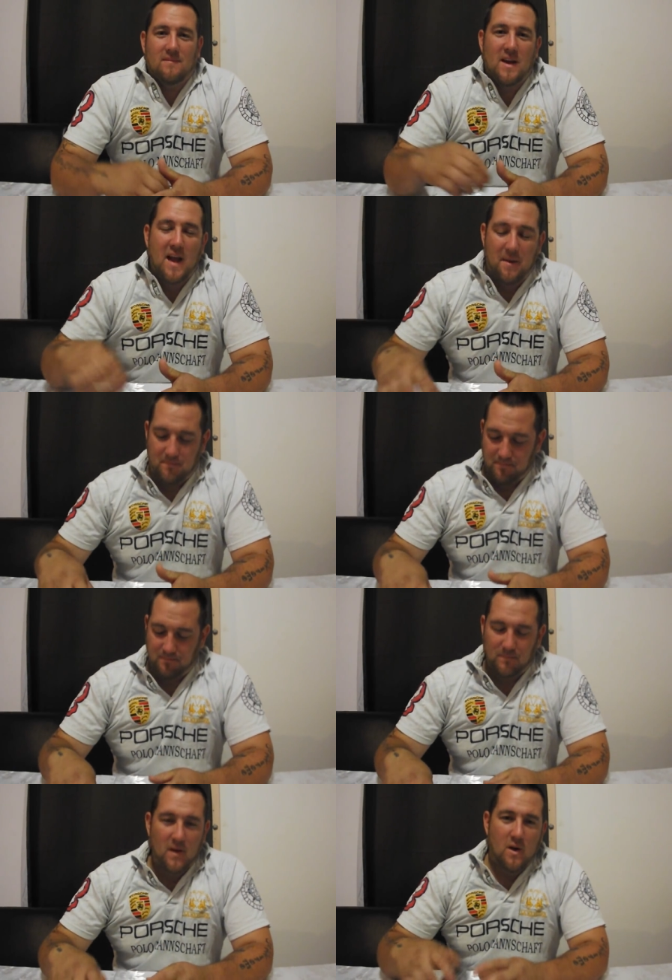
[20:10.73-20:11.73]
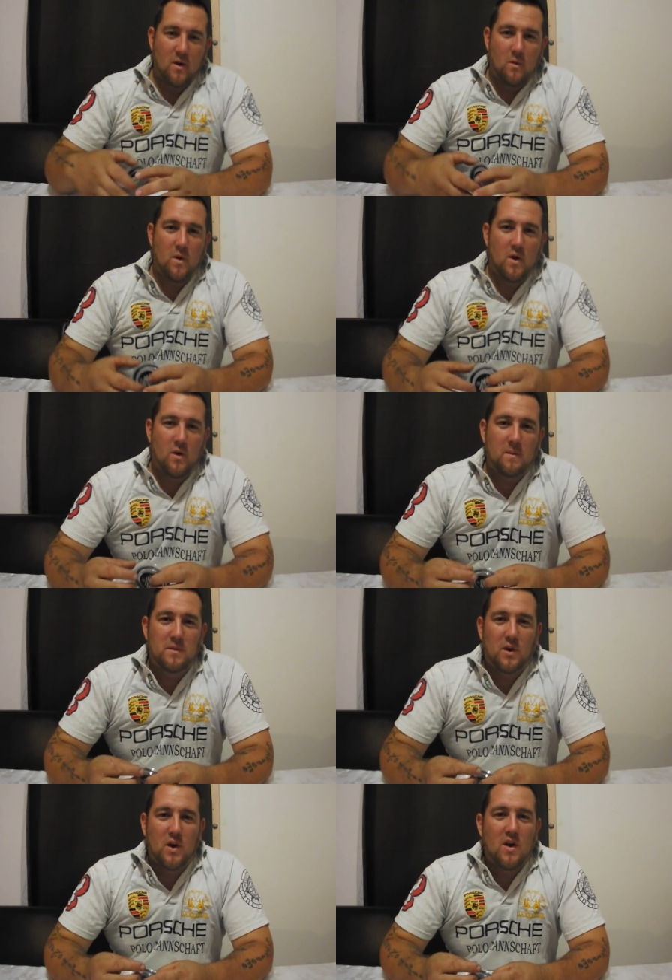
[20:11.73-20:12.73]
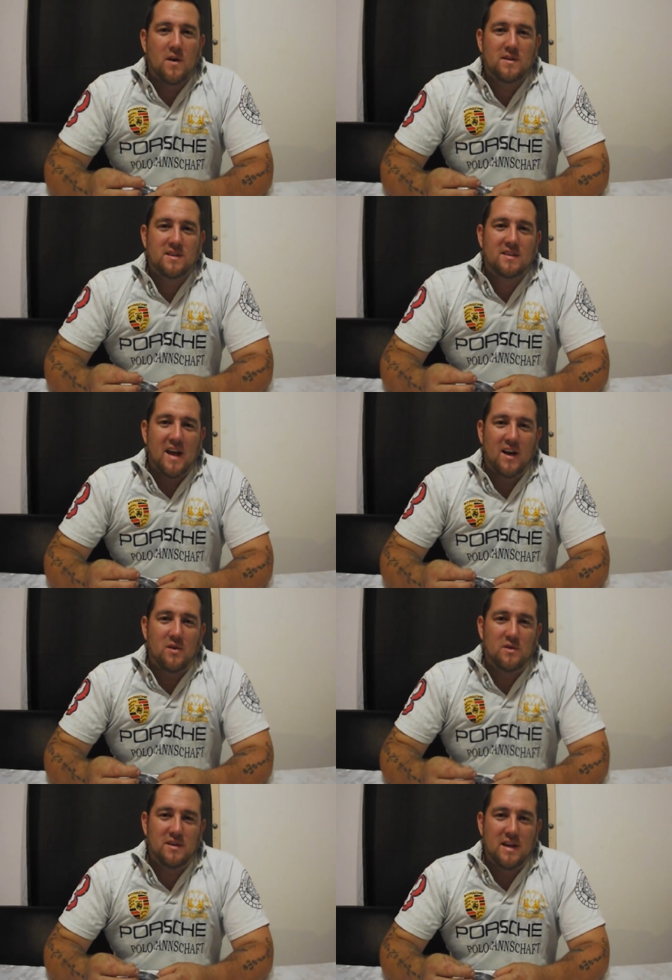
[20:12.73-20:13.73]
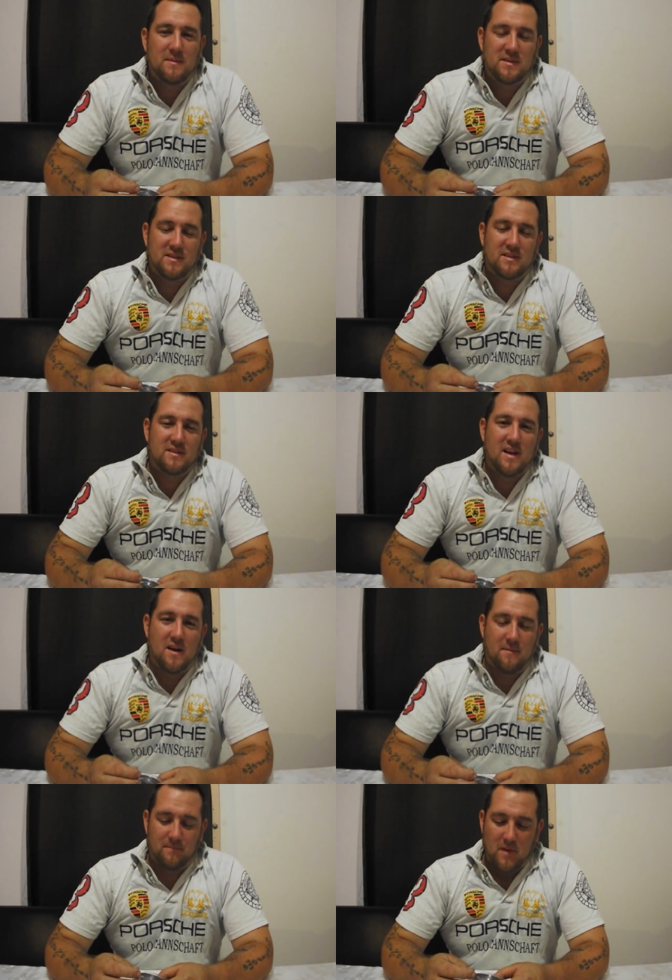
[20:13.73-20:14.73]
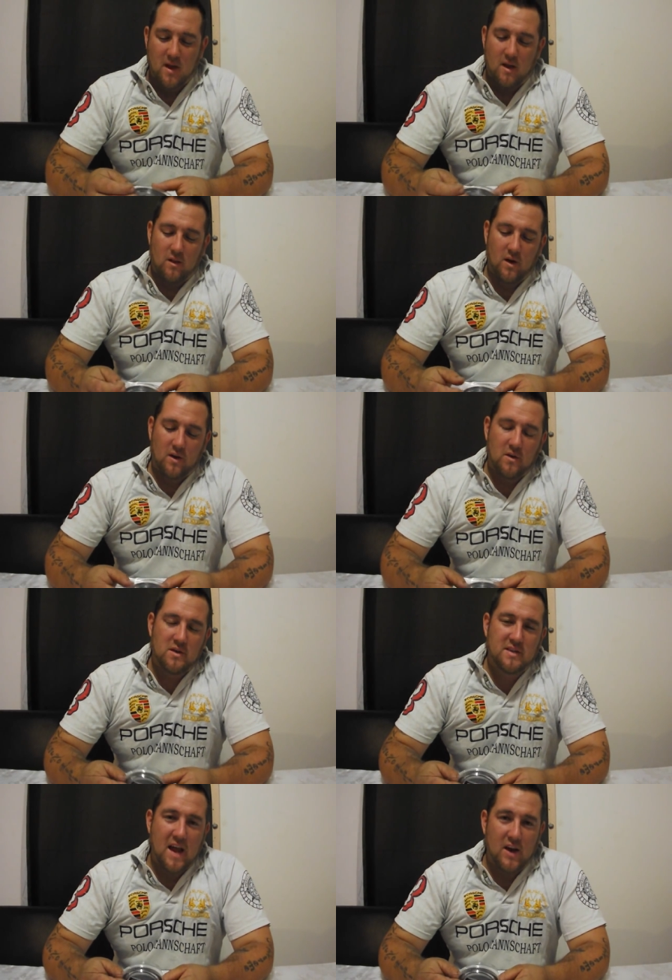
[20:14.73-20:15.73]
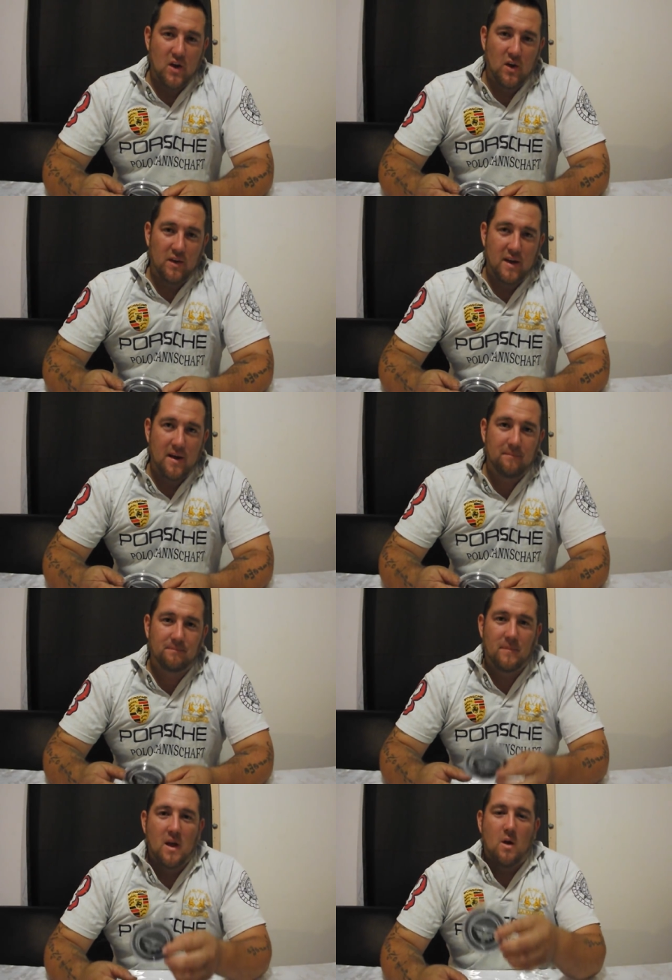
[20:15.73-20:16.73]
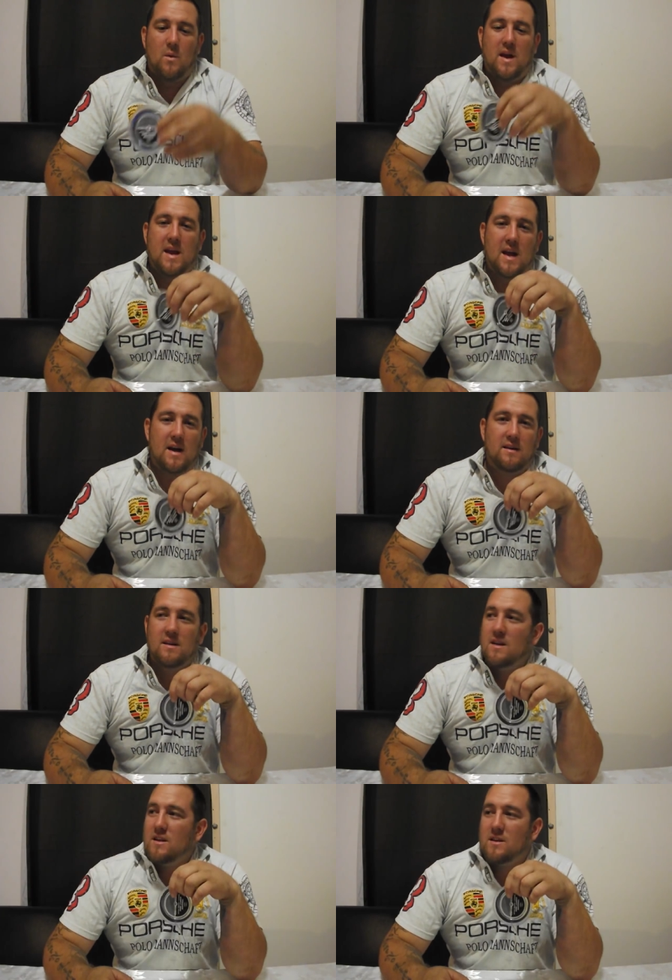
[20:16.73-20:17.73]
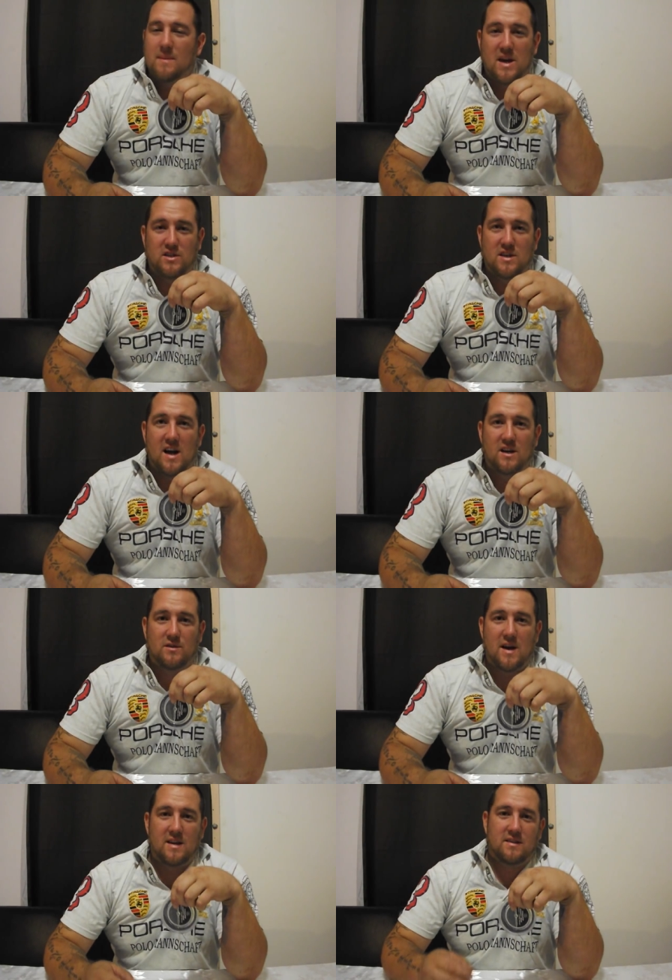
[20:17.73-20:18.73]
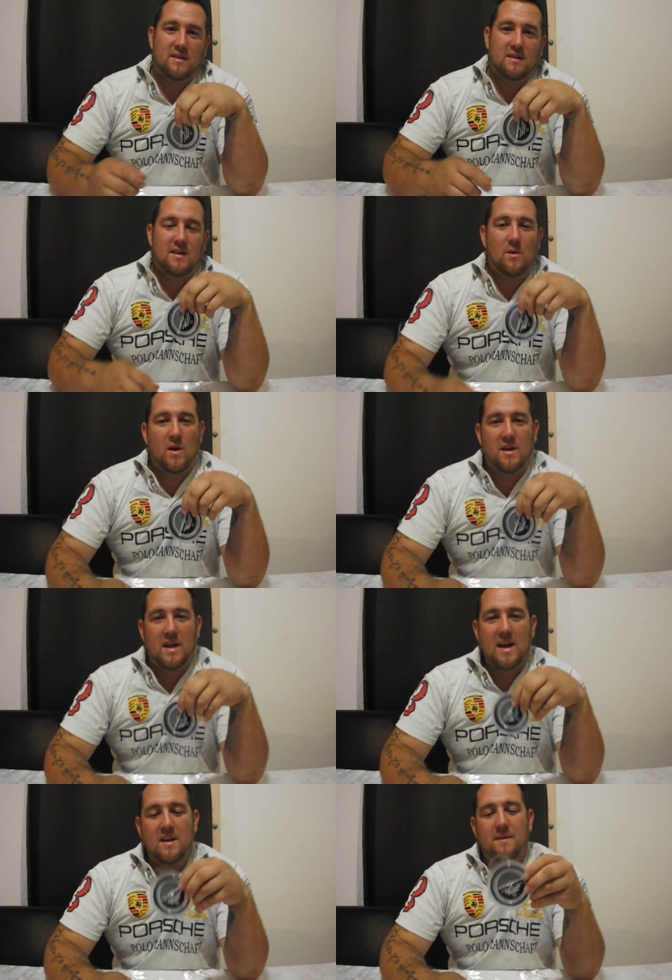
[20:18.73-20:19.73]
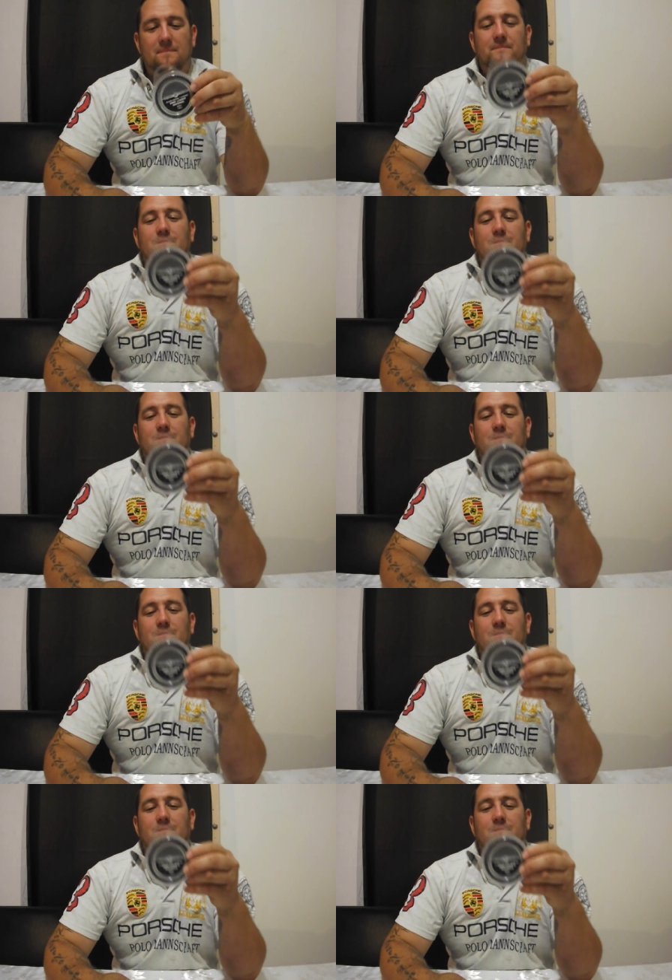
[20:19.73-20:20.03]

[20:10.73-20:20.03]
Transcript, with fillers: Okay, welcome to Kurt's Tackle Tips. Now, like I was saying earlier, we're here to make shark trace. Now what you need